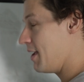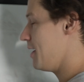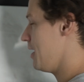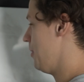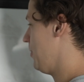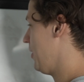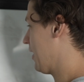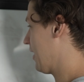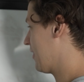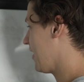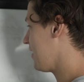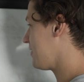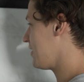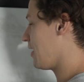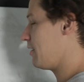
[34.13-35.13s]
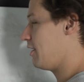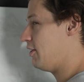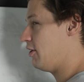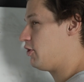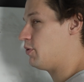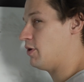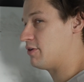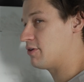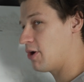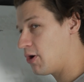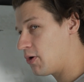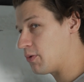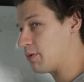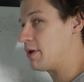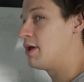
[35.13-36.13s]
and breaking that down and into its
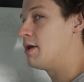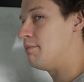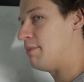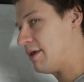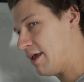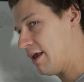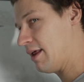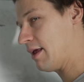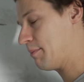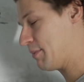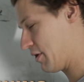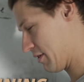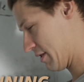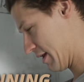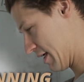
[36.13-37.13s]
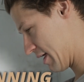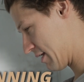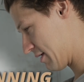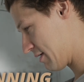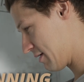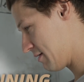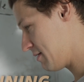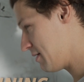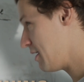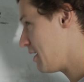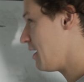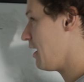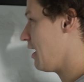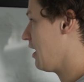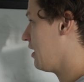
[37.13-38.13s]
own beginning, middle, and end,
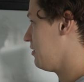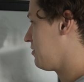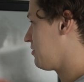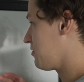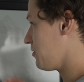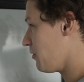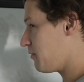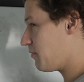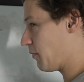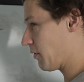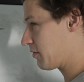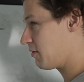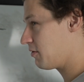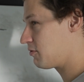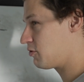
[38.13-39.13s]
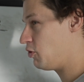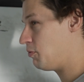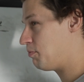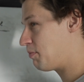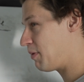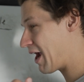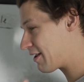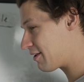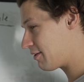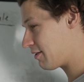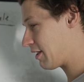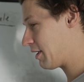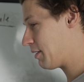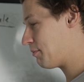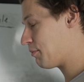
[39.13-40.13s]
and so forth. So you
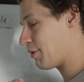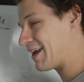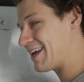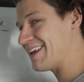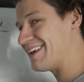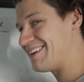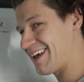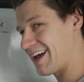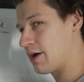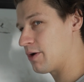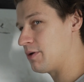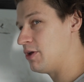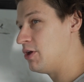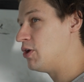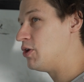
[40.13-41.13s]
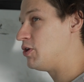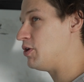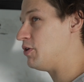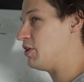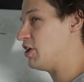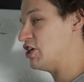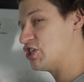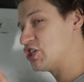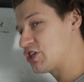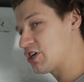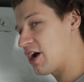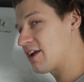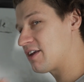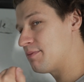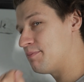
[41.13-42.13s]
practically break it down to the
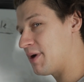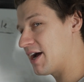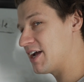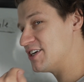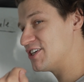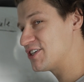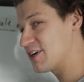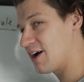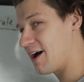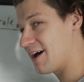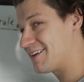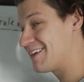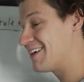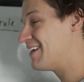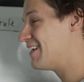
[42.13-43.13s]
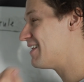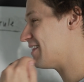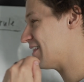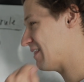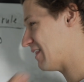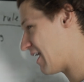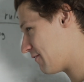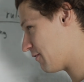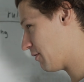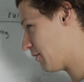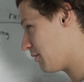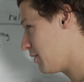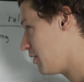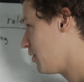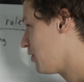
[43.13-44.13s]
shot by shot
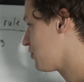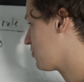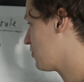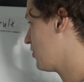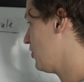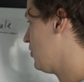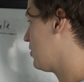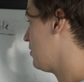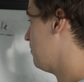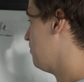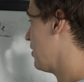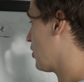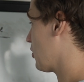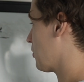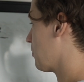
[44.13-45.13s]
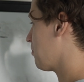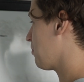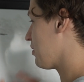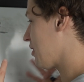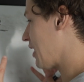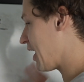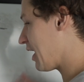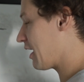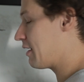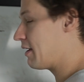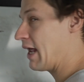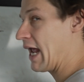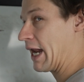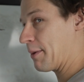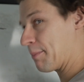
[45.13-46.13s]
level so that you can better
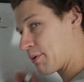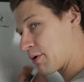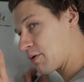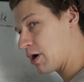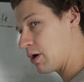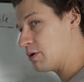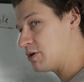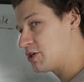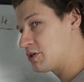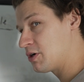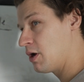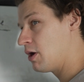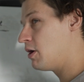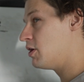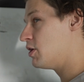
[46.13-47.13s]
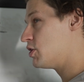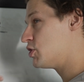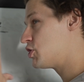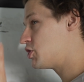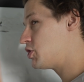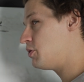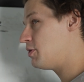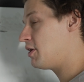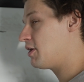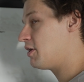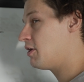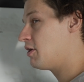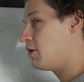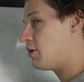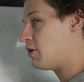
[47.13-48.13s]
plan and approach
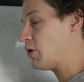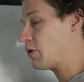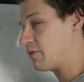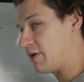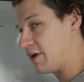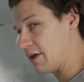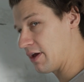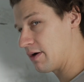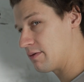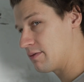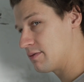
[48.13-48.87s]
shooting your video.